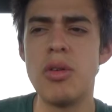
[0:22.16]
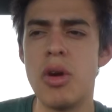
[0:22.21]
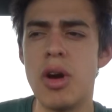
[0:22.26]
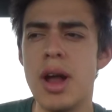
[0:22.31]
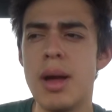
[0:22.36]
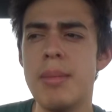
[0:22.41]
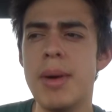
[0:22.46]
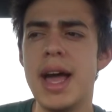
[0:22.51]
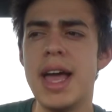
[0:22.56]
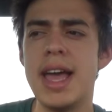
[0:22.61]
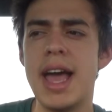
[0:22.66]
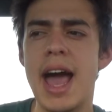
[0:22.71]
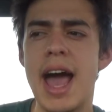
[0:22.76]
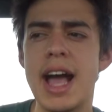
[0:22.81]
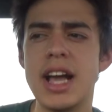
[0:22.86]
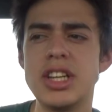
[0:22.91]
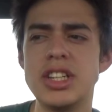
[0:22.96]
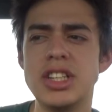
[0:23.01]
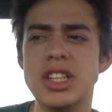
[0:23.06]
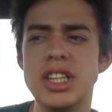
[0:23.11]
or am I
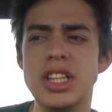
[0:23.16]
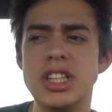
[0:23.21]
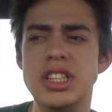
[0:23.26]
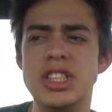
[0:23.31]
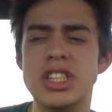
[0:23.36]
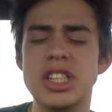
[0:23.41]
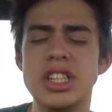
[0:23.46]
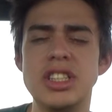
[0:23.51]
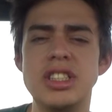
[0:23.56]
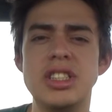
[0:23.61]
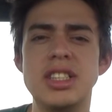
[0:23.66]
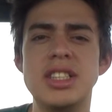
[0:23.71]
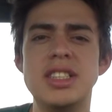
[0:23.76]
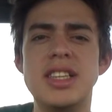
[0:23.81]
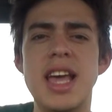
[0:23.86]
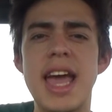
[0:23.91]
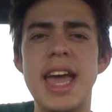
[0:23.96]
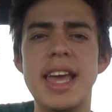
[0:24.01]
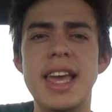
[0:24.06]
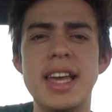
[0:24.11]
actually just
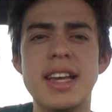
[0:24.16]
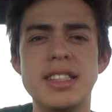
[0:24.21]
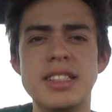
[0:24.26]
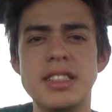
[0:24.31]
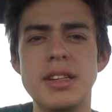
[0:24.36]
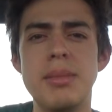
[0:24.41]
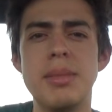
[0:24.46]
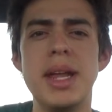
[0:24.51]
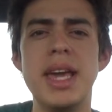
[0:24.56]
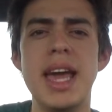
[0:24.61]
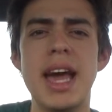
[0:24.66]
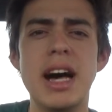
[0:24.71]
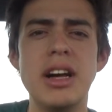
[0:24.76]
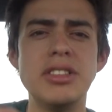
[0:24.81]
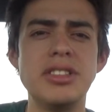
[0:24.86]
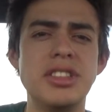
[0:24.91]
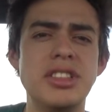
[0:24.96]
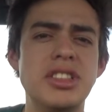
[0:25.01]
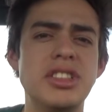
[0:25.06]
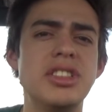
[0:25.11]
taking somebody
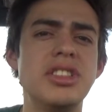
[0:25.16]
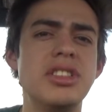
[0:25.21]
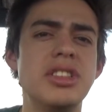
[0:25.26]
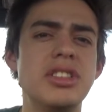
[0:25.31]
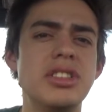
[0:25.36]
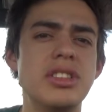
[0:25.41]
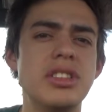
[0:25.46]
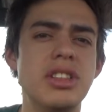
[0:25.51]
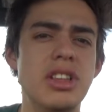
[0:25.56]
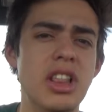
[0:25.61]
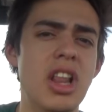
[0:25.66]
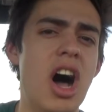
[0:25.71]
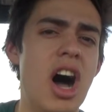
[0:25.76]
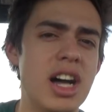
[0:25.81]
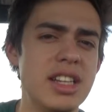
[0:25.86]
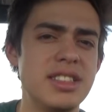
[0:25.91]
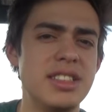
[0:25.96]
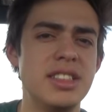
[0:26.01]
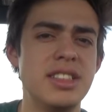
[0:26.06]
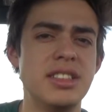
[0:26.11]
else's
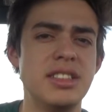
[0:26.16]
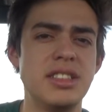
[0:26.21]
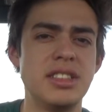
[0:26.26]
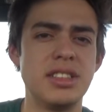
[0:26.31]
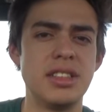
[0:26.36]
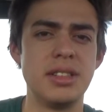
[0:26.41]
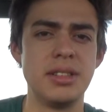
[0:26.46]
losses?